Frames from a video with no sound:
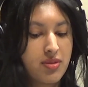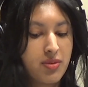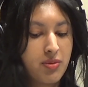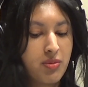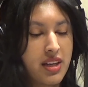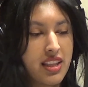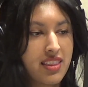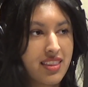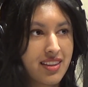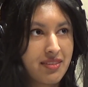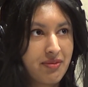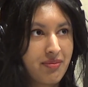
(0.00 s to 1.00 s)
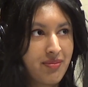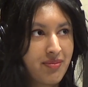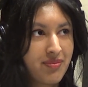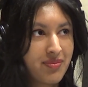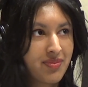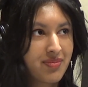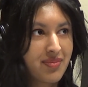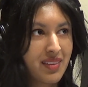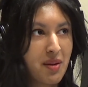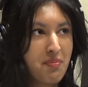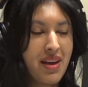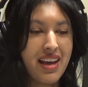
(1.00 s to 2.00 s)
with
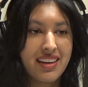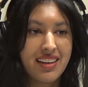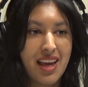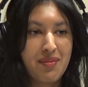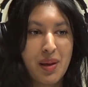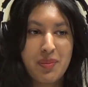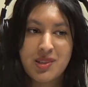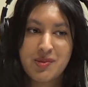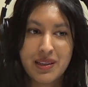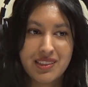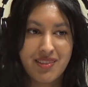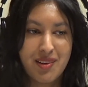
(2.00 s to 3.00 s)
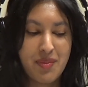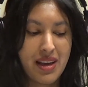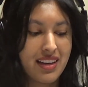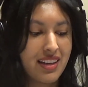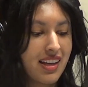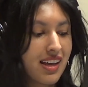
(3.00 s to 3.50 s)
men and my perspective on men.